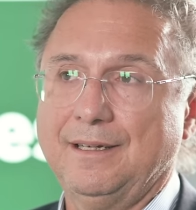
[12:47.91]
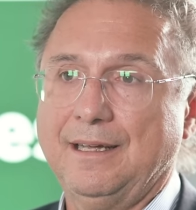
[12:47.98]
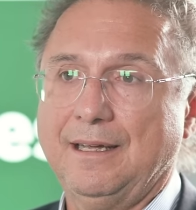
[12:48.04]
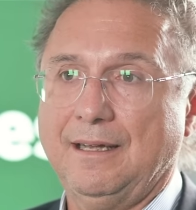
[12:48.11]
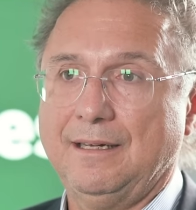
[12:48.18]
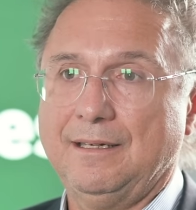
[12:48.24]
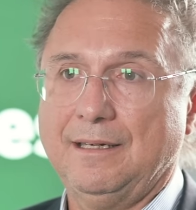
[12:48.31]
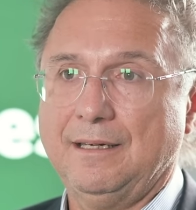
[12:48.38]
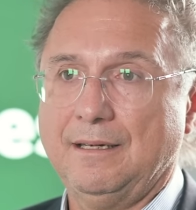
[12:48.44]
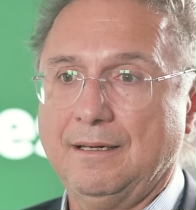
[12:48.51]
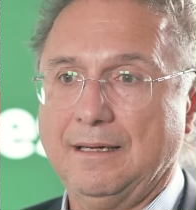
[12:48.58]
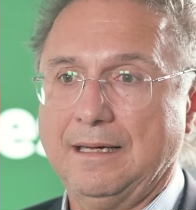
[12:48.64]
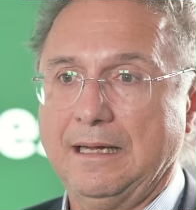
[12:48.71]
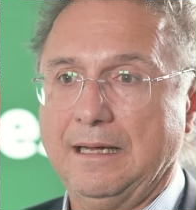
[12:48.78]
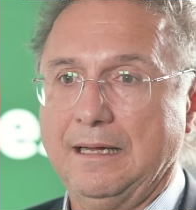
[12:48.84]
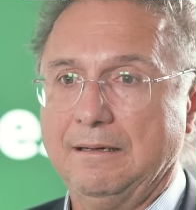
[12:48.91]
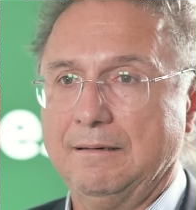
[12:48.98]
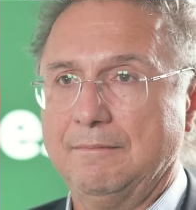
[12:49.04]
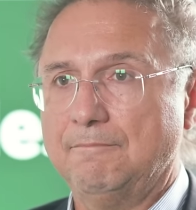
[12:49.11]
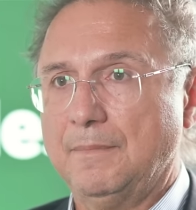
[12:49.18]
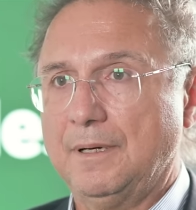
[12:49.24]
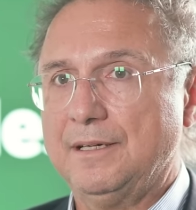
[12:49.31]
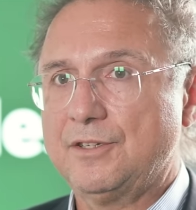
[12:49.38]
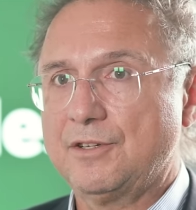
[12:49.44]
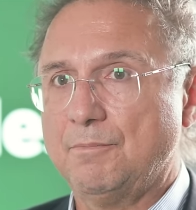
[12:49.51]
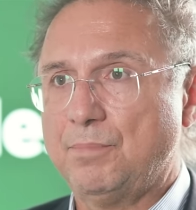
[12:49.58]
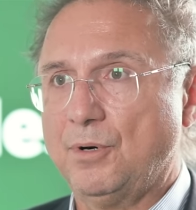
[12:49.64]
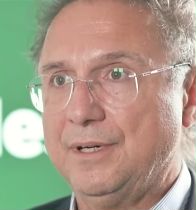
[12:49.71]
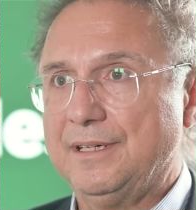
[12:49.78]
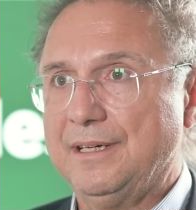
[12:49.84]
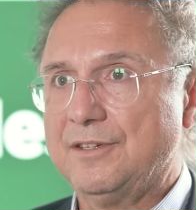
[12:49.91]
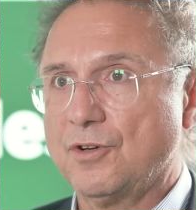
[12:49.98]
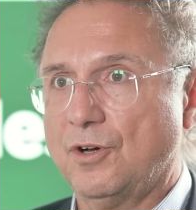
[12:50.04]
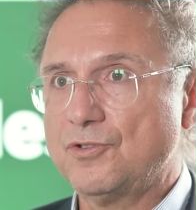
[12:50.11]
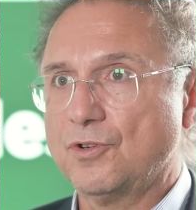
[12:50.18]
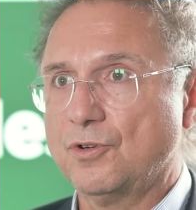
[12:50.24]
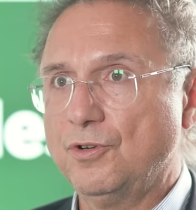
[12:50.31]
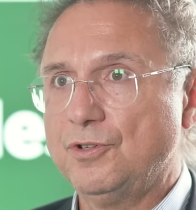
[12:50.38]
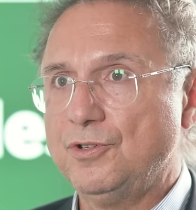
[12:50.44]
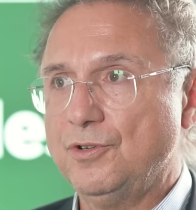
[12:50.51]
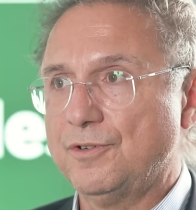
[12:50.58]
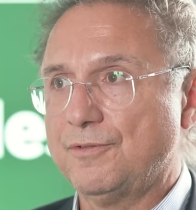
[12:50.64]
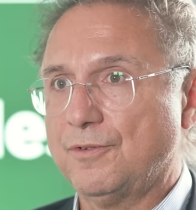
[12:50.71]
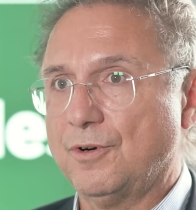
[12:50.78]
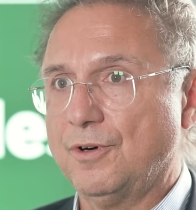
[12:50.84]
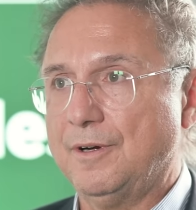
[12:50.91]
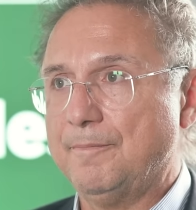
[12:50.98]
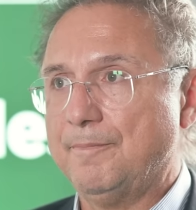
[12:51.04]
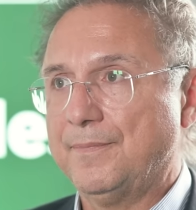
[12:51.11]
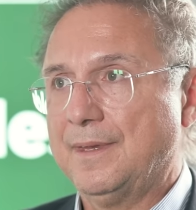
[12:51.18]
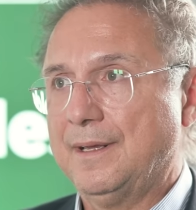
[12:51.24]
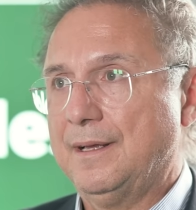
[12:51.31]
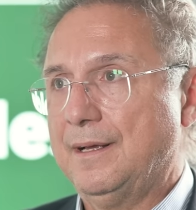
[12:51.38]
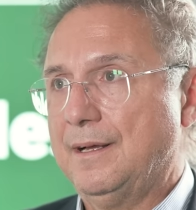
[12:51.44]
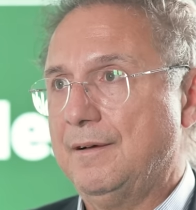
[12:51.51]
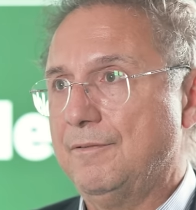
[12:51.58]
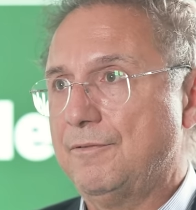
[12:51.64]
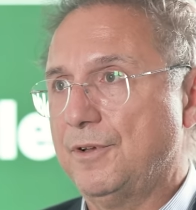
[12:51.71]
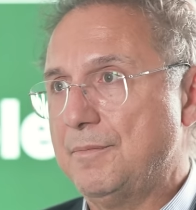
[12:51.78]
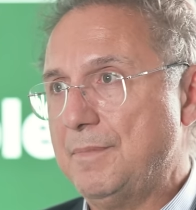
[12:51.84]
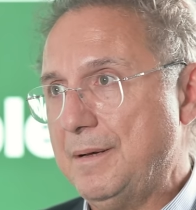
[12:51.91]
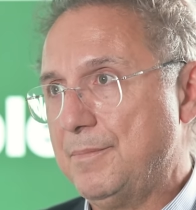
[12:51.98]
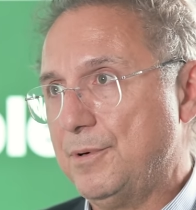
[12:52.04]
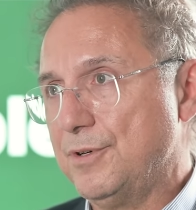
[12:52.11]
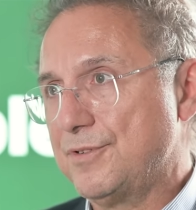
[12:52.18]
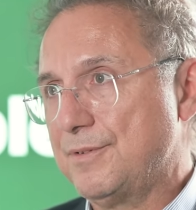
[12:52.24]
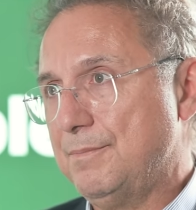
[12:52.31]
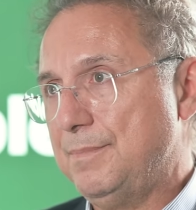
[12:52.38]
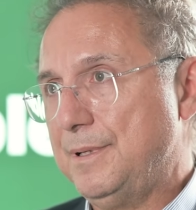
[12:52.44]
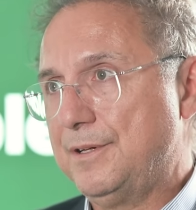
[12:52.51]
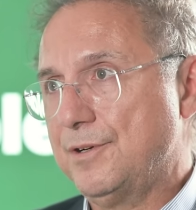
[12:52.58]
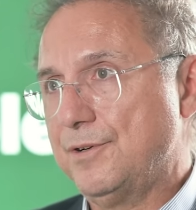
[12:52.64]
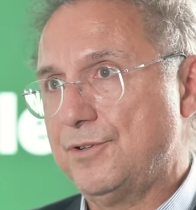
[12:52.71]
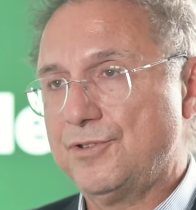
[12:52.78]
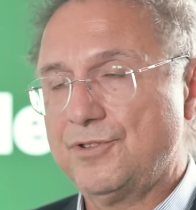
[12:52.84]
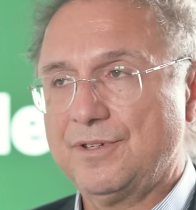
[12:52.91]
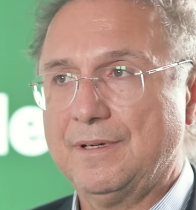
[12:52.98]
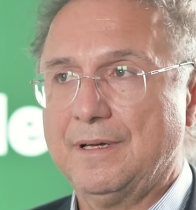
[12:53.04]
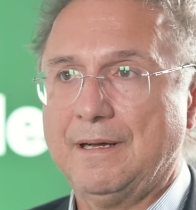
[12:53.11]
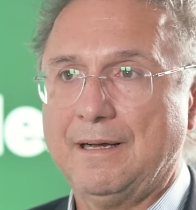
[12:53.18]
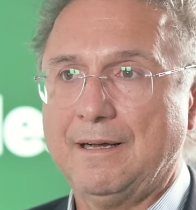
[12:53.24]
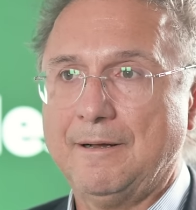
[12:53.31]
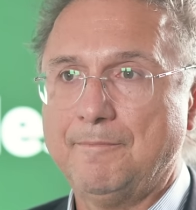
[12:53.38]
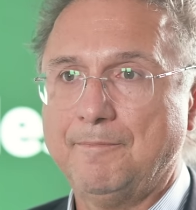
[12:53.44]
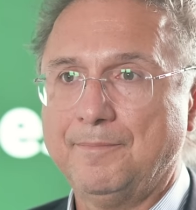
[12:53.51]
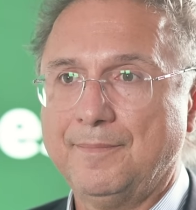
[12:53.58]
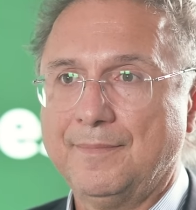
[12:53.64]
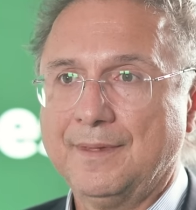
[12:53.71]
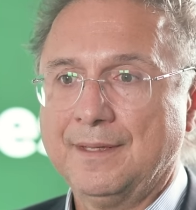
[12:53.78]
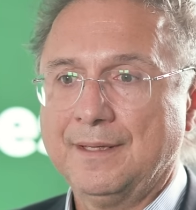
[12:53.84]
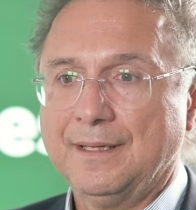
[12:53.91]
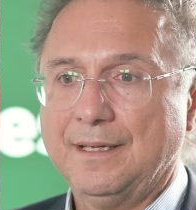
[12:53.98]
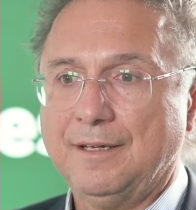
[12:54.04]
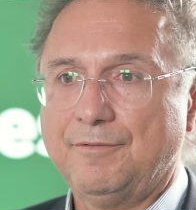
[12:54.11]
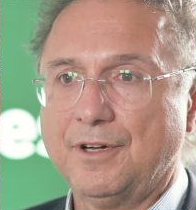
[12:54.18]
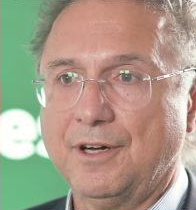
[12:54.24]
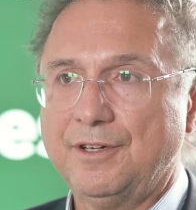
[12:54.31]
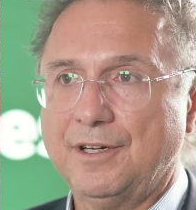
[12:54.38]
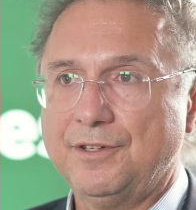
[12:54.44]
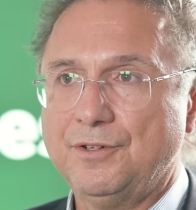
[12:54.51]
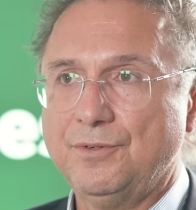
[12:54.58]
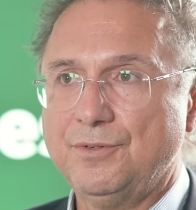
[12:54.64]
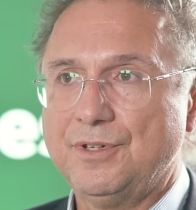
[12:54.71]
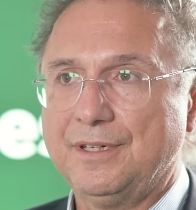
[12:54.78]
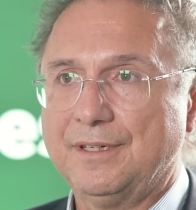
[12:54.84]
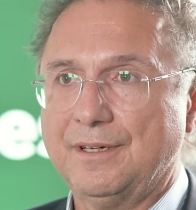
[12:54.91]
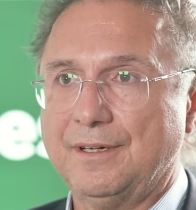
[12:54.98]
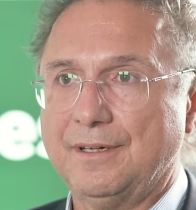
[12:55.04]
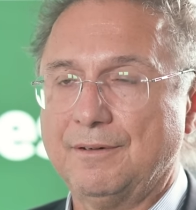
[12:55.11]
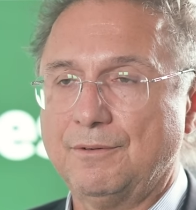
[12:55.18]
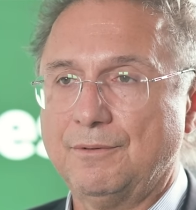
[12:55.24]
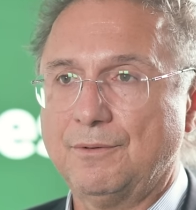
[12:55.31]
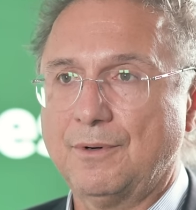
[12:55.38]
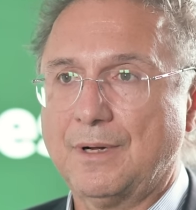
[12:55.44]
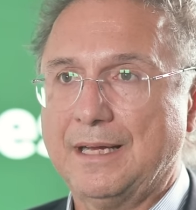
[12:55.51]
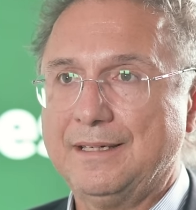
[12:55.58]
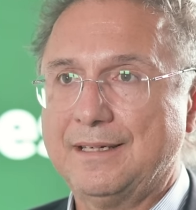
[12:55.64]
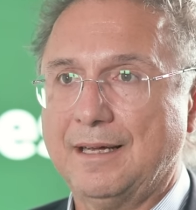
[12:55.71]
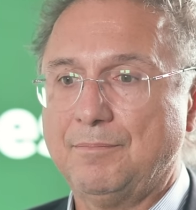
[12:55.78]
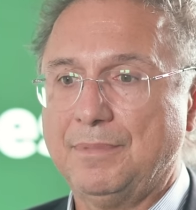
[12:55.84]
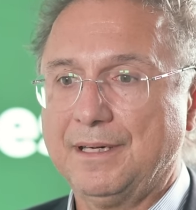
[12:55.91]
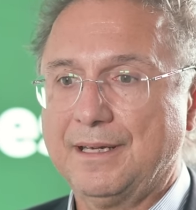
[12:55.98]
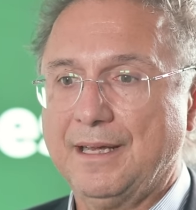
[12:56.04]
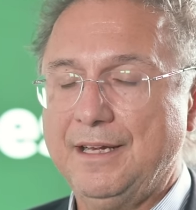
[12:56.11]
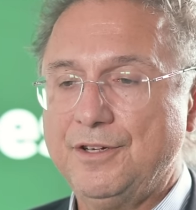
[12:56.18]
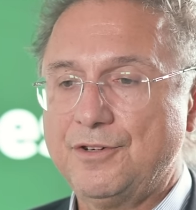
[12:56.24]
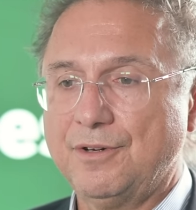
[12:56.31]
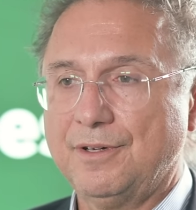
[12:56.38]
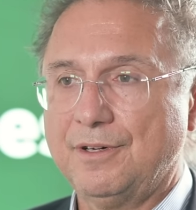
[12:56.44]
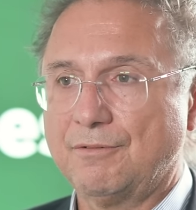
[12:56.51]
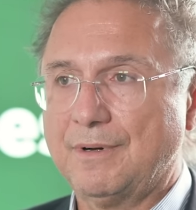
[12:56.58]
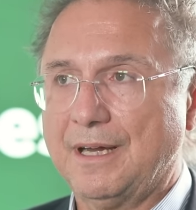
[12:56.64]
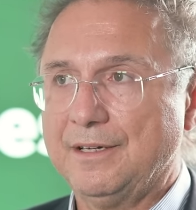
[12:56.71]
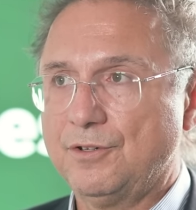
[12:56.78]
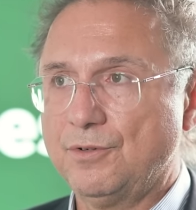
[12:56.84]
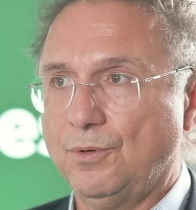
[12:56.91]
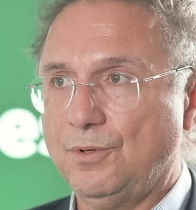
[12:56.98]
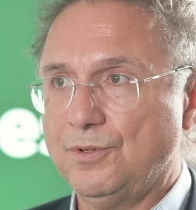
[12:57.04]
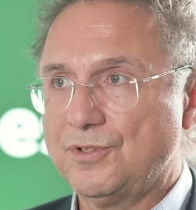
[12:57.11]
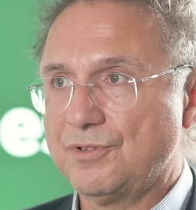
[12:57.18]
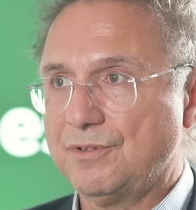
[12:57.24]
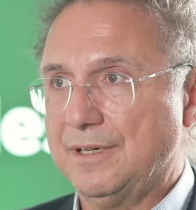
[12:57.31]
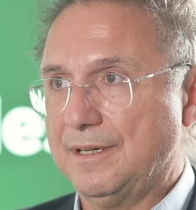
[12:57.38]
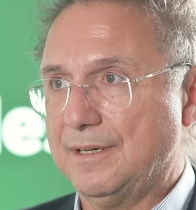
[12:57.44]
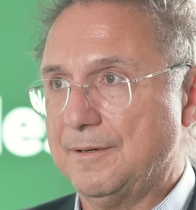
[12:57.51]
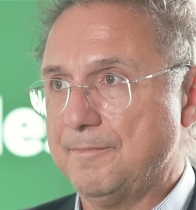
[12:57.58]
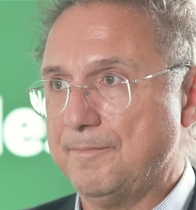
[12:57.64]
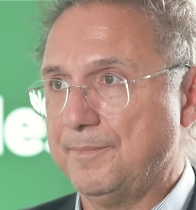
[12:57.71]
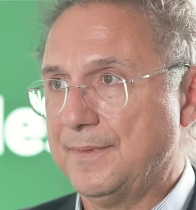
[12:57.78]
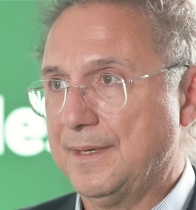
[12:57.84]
And at some point, it's also good news for the members, because if they're not using the right application, the right tools, because